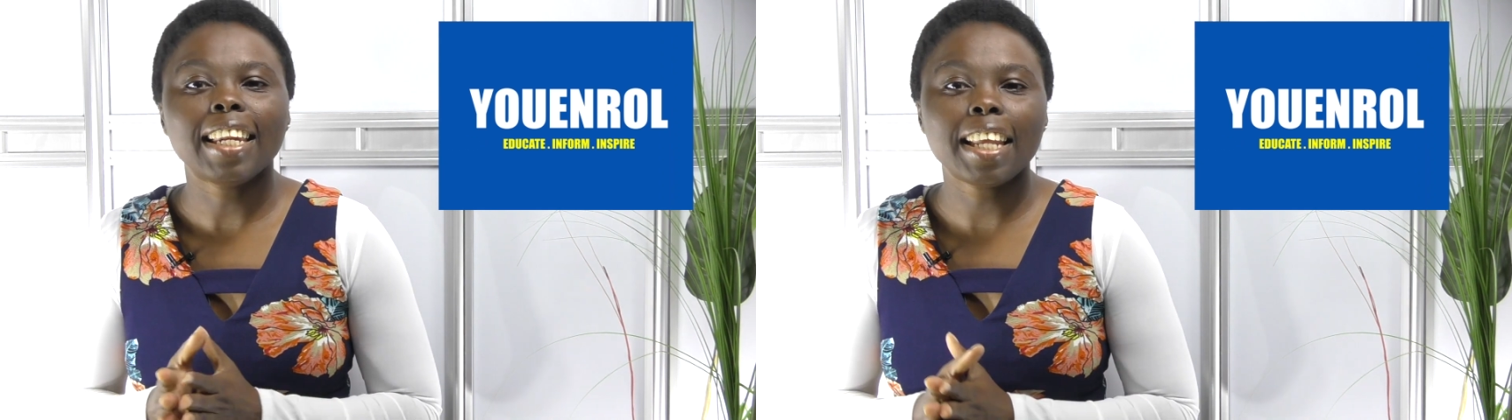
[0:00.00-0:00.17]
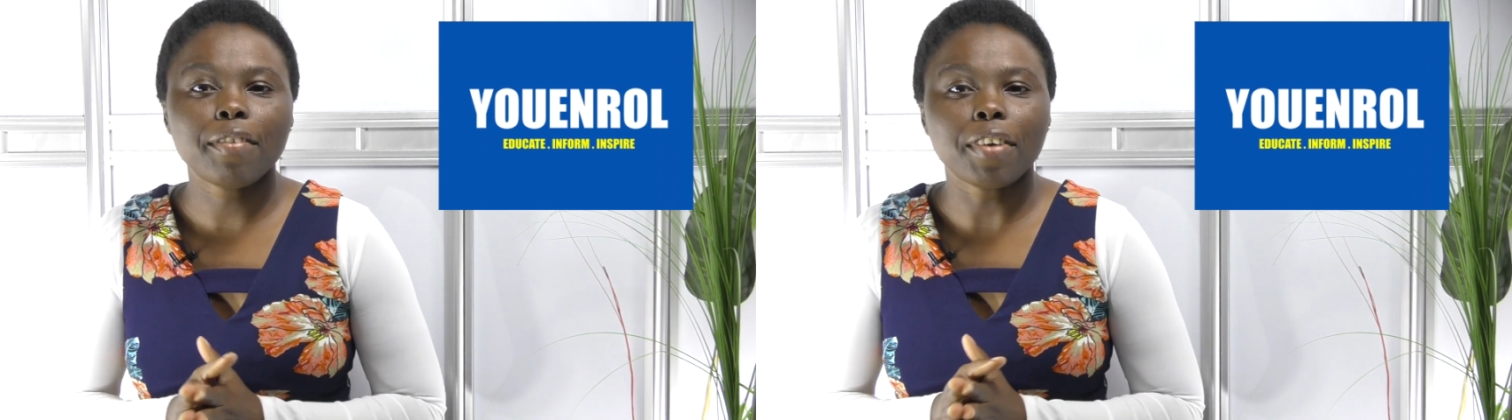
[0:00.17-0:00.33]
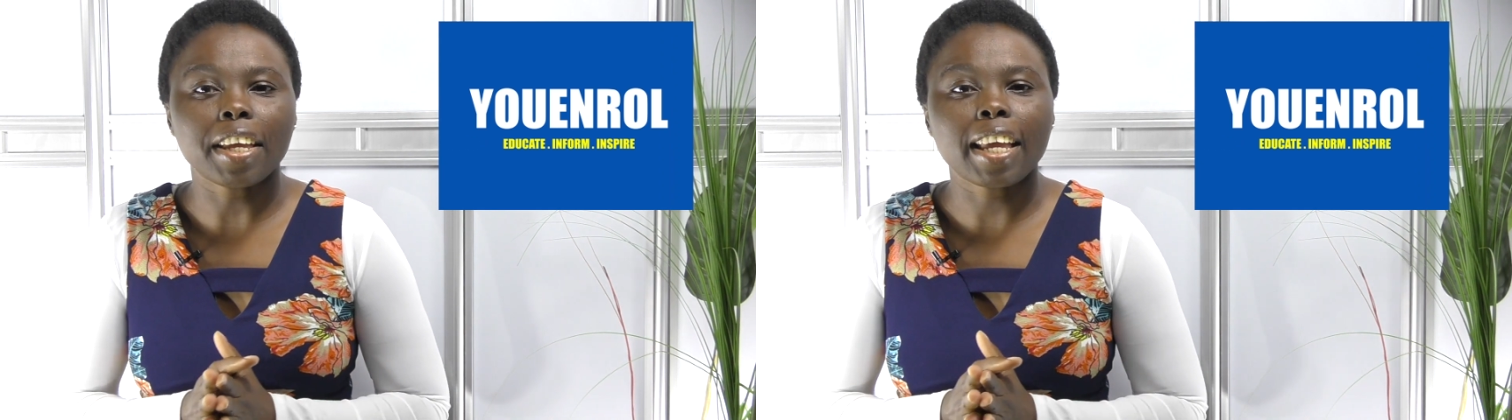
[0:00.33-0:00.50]

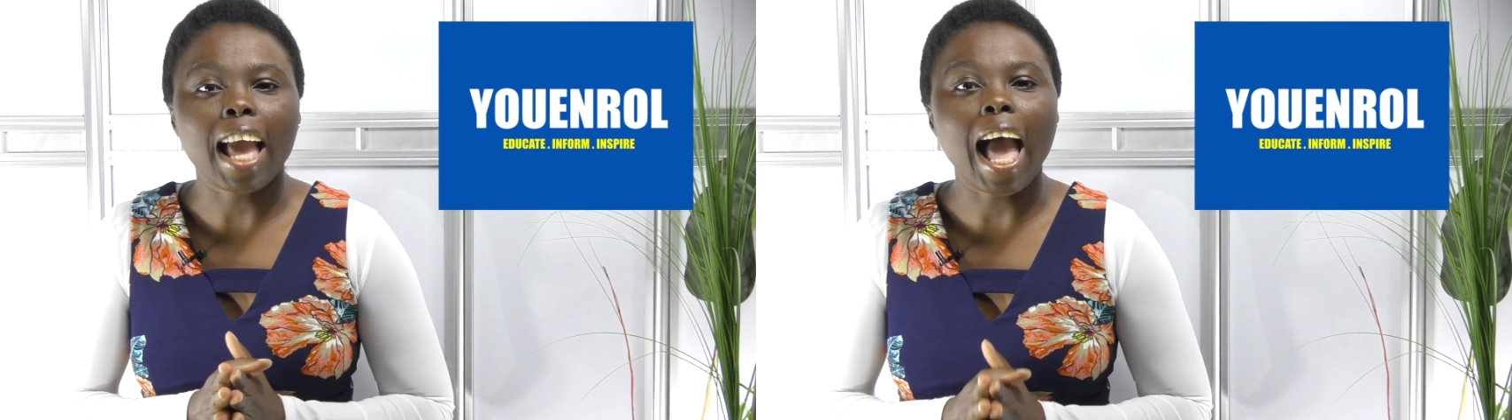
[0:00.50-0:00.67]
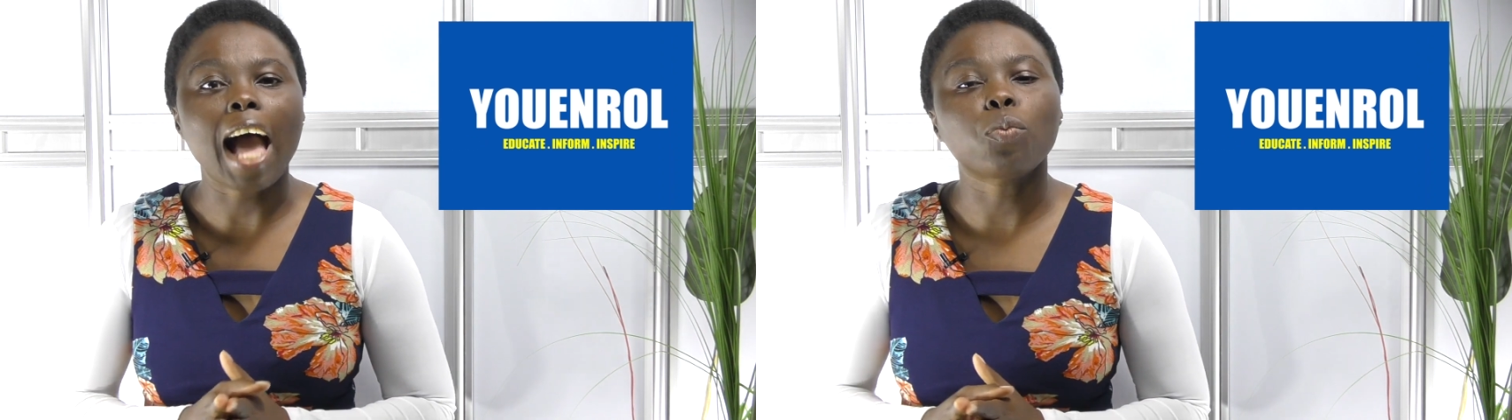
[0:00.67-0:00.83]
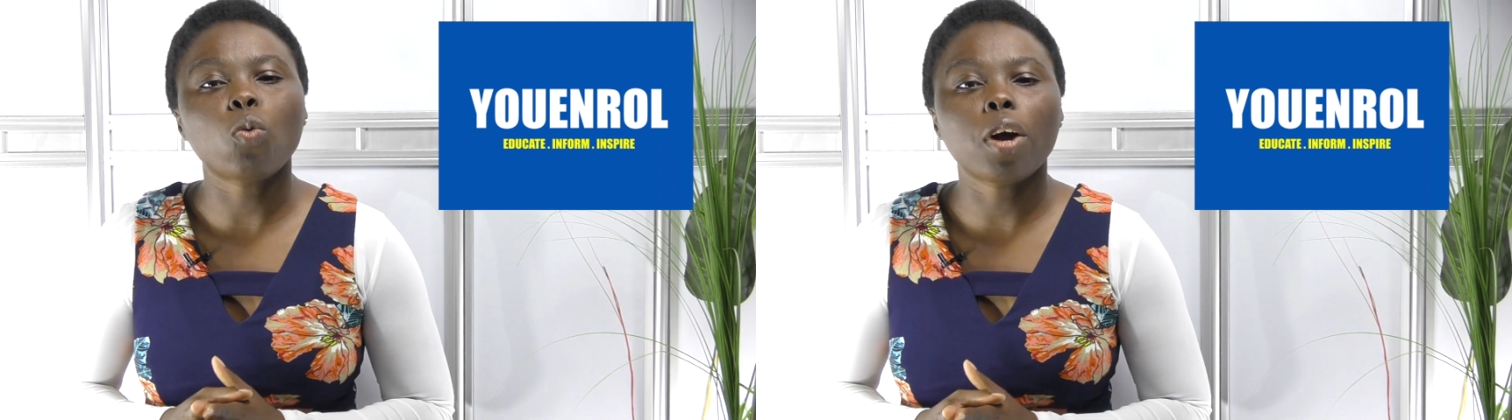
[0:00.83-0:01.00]
living,
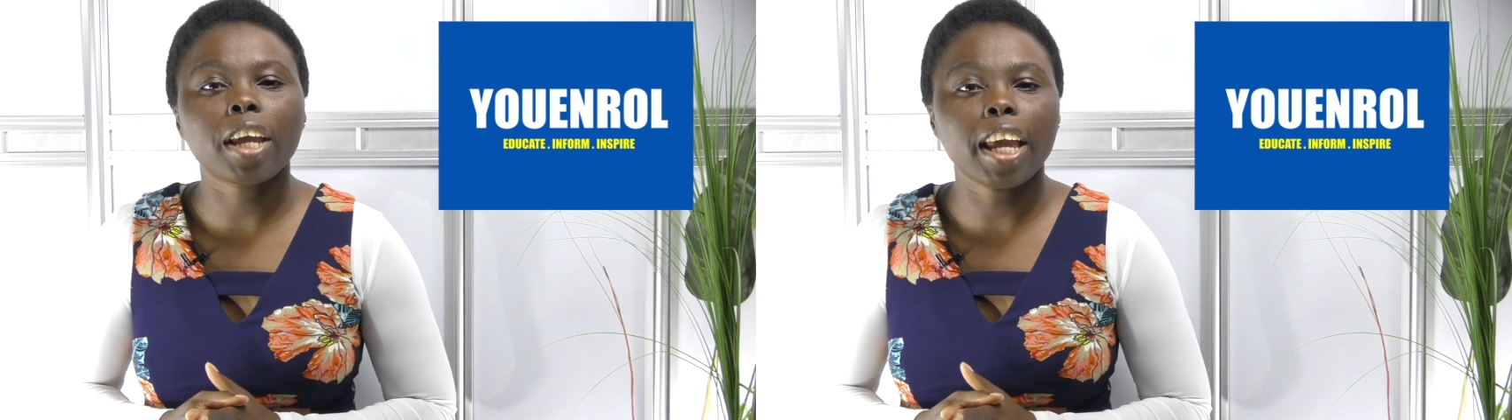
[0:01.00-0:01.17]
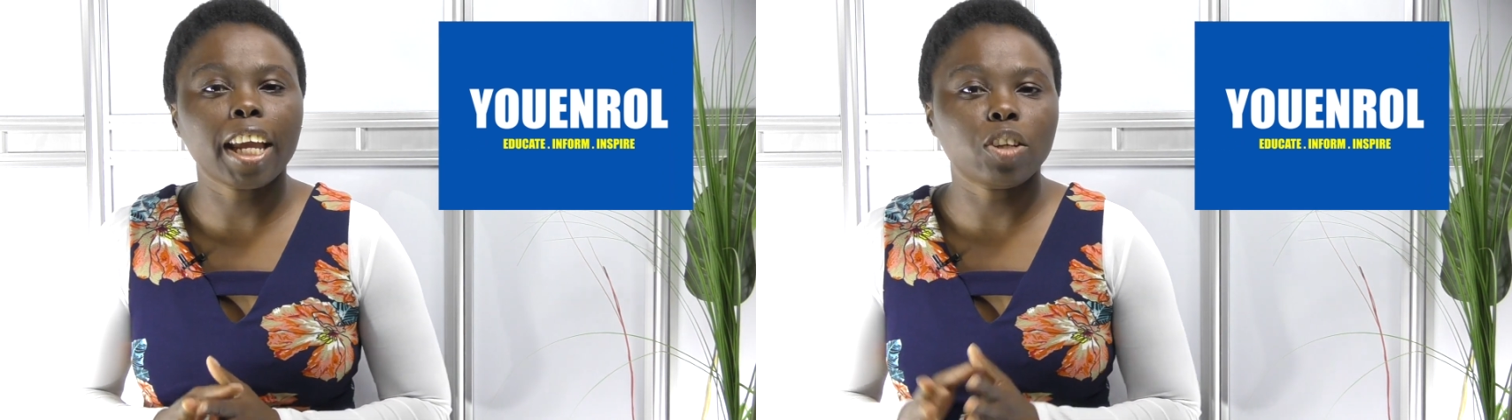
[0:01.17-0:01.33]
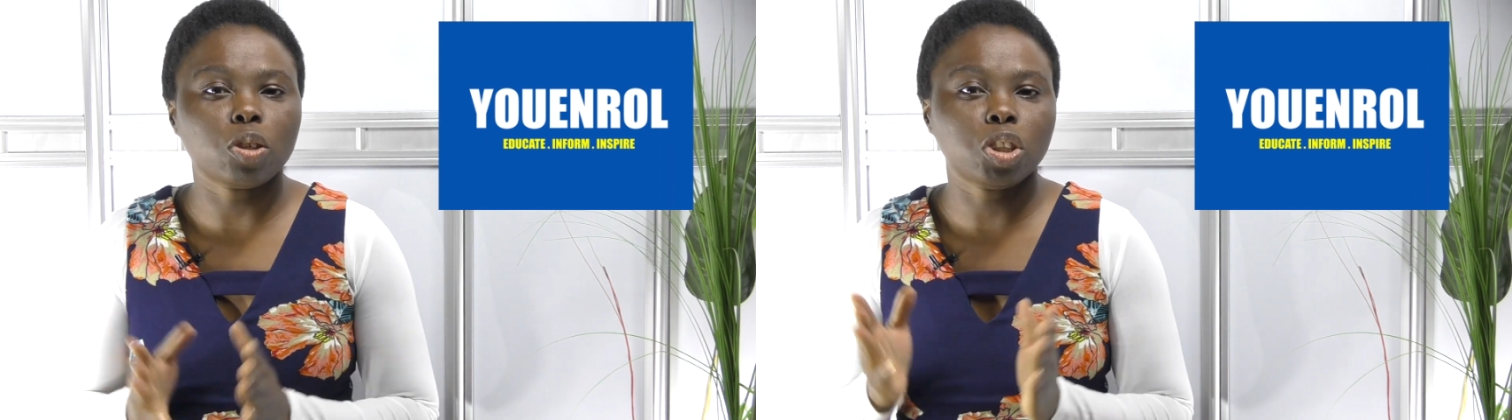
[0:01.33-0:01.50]
and
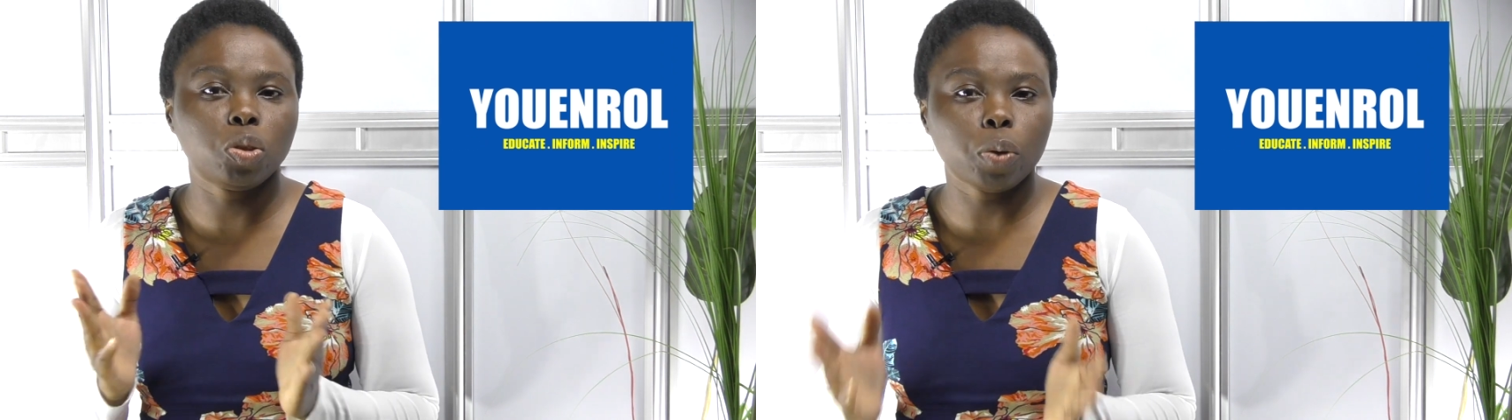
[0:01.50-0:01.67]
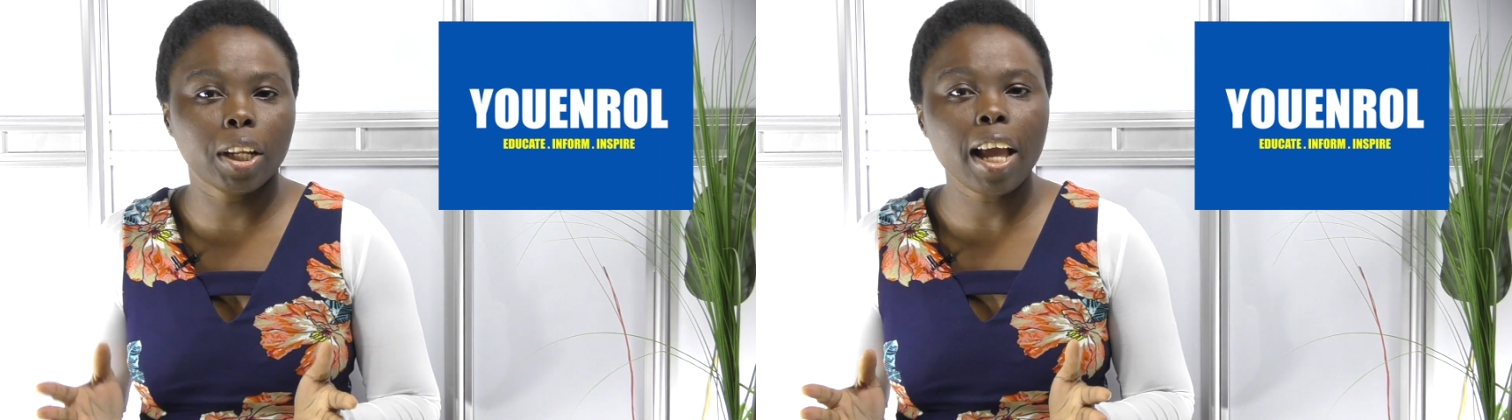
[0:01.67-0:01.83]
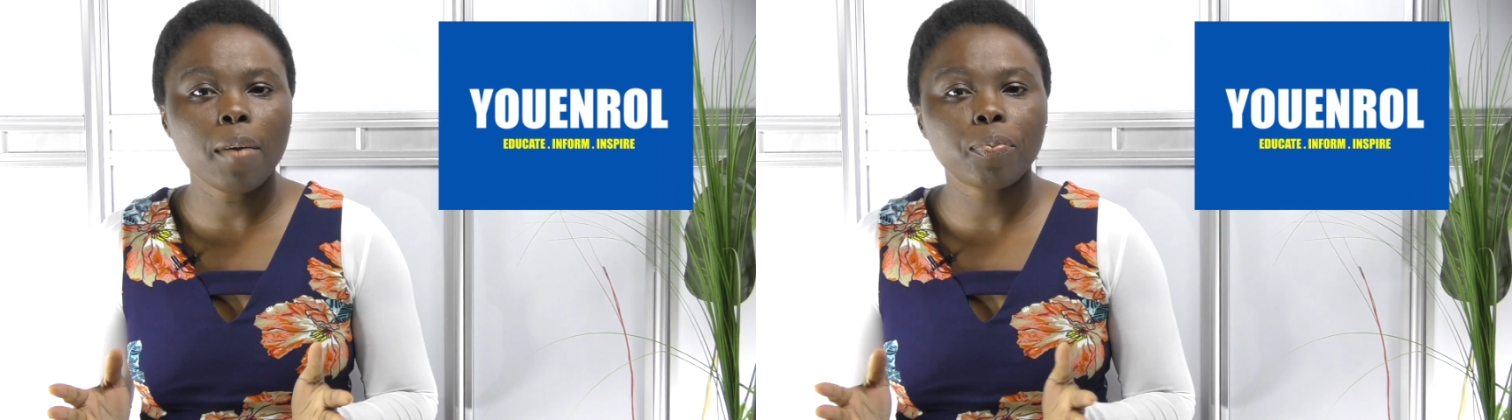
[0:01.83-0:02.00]
working in
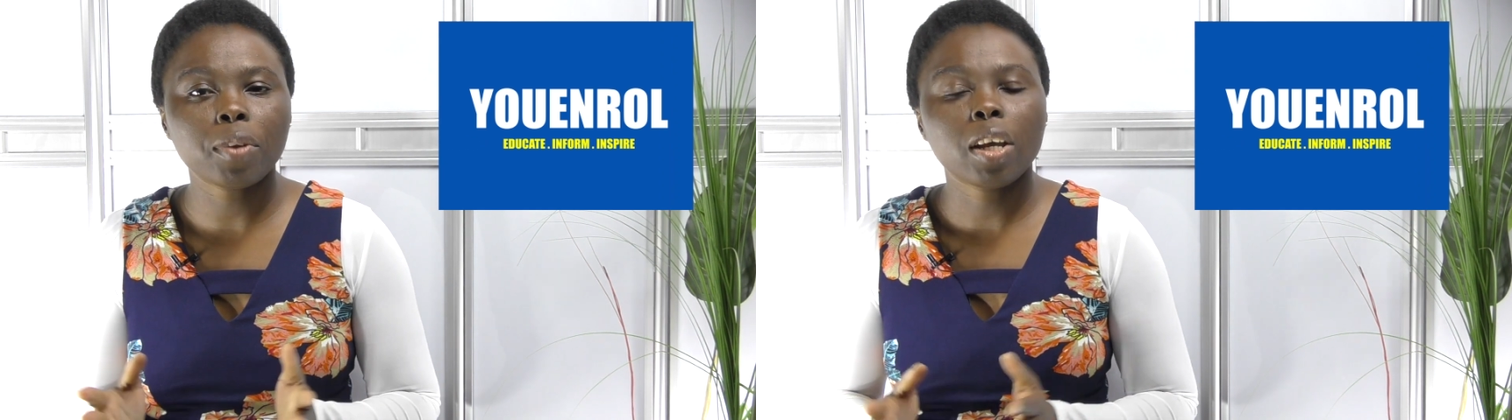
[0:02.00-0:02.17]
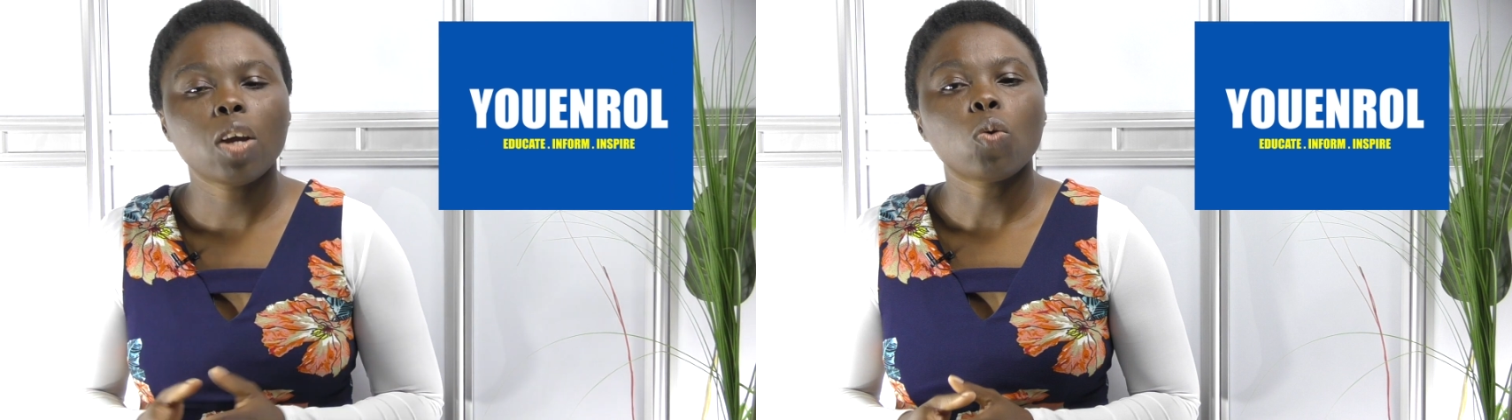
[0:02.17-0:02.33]
Australia